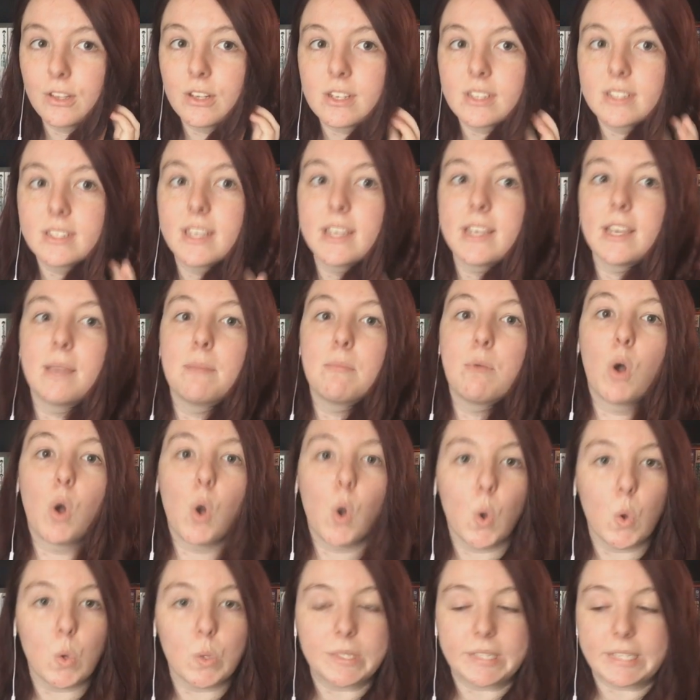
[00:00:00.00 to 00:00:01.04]
looks like I'm
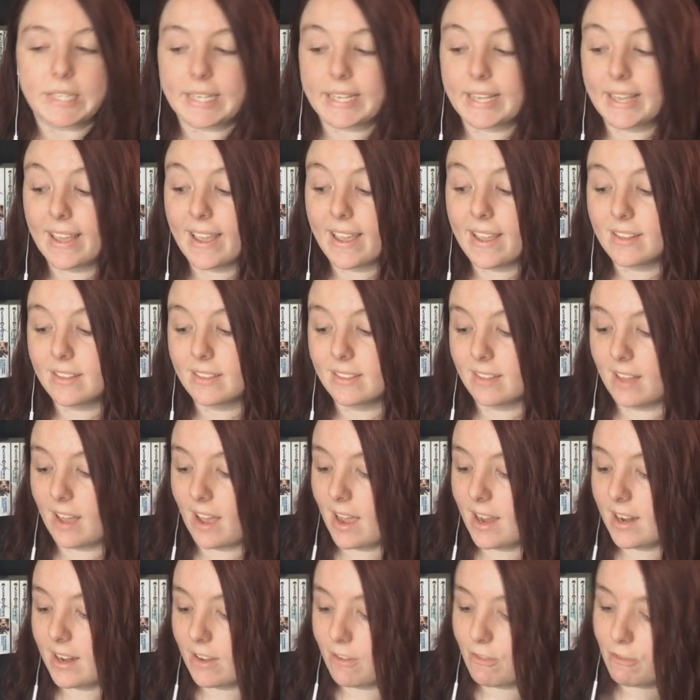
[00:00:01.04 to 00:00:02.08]
holding a
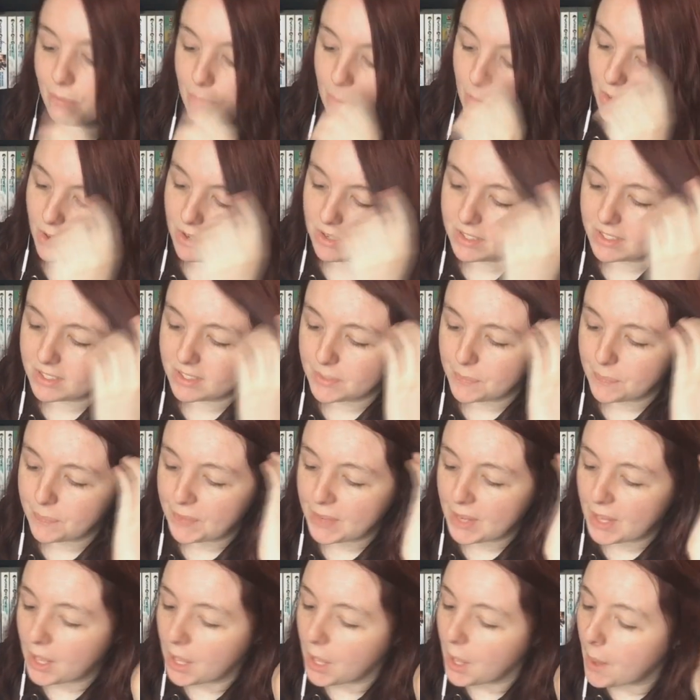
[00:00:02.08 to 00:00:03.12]
lot of books
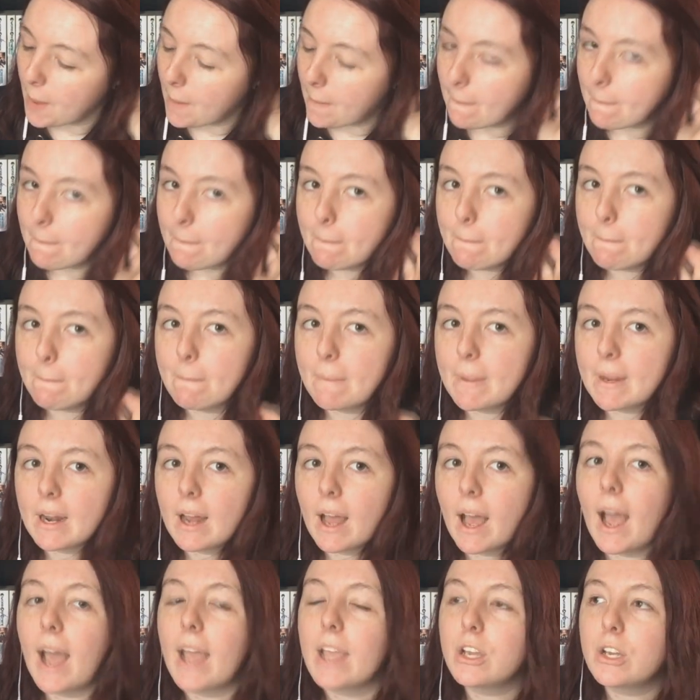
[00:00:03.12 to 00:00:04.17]

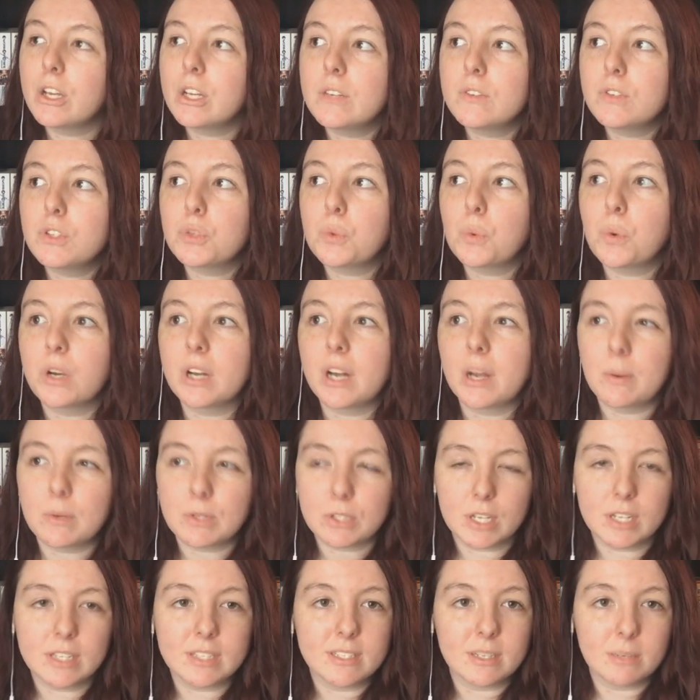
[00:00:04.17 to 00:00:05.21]
but I could have sworn I
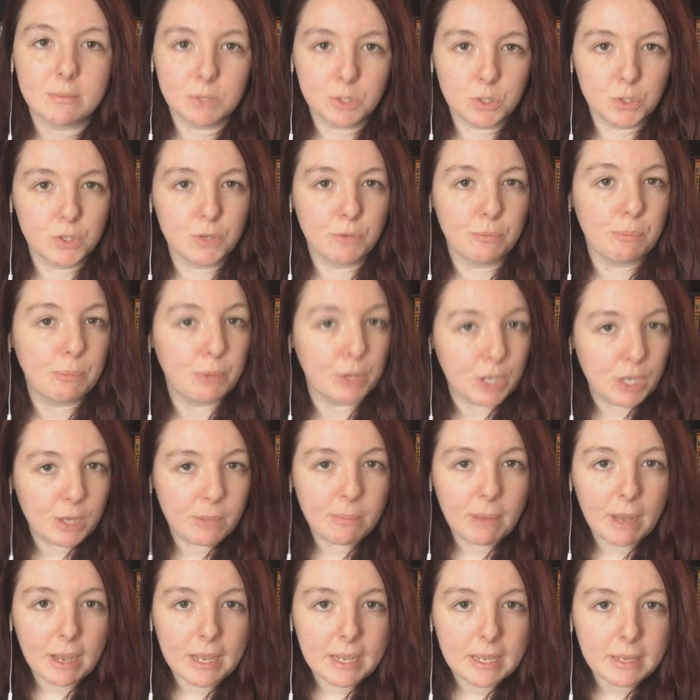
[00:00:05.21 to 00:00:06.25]
was on some sort of book
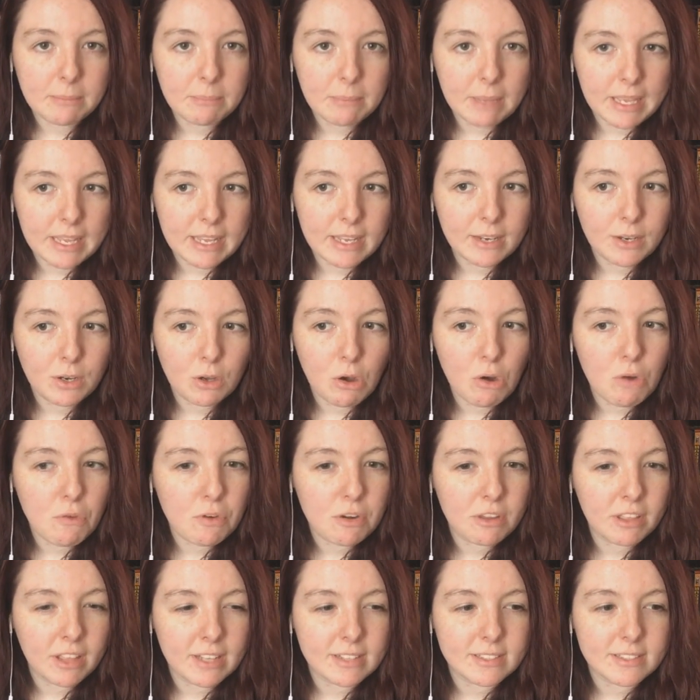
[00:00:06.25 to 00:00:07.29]
buying ban
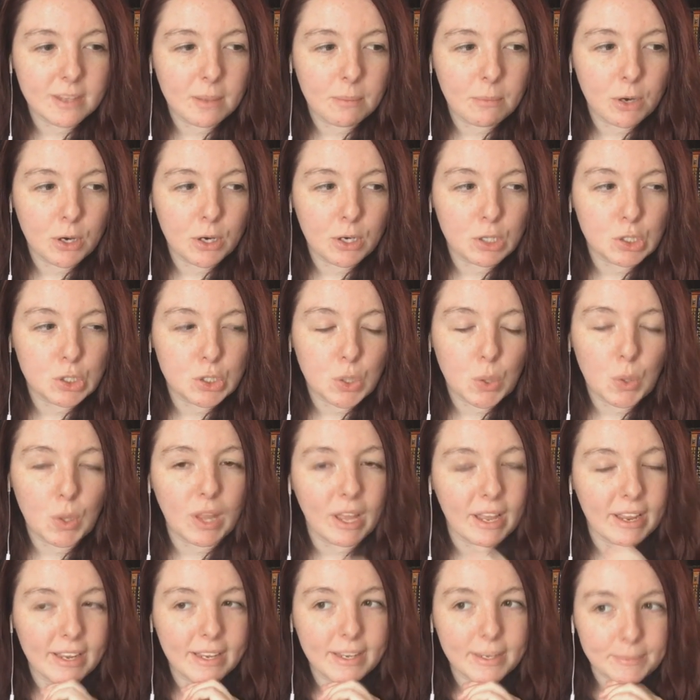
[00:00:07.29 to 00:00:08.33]
over that summer. So
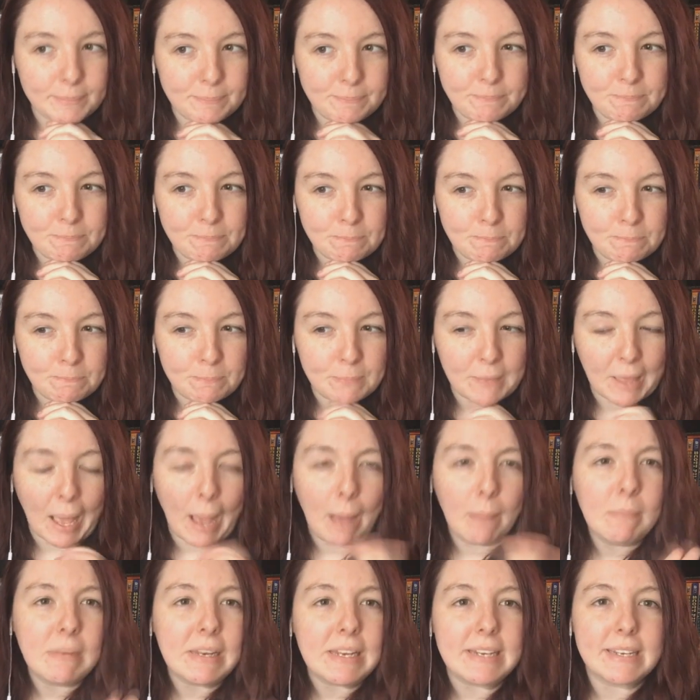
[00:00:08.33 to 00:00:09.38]
like,
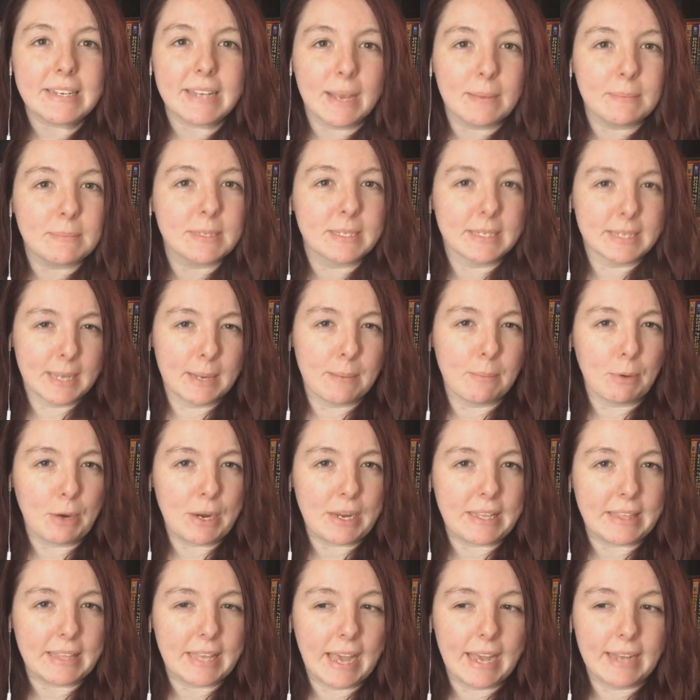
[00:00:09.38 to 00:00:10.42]
how many times did I
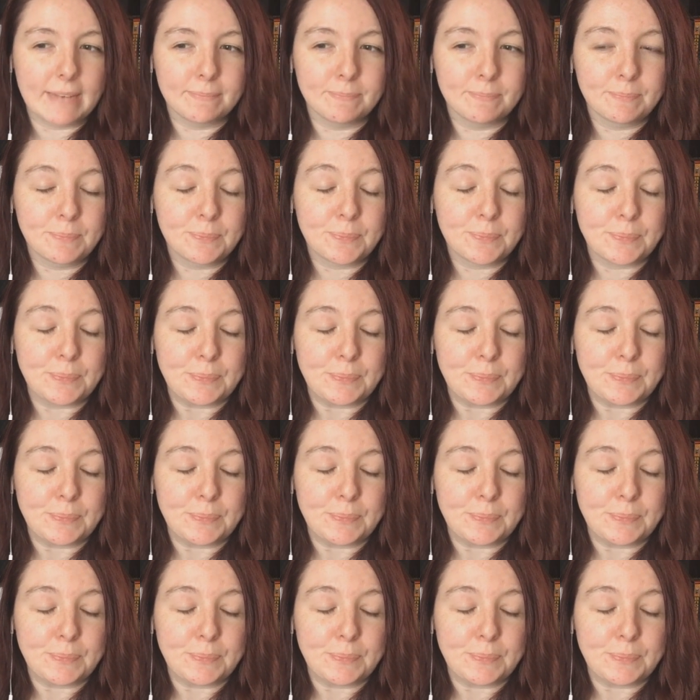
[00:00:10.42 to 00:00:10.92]
break that?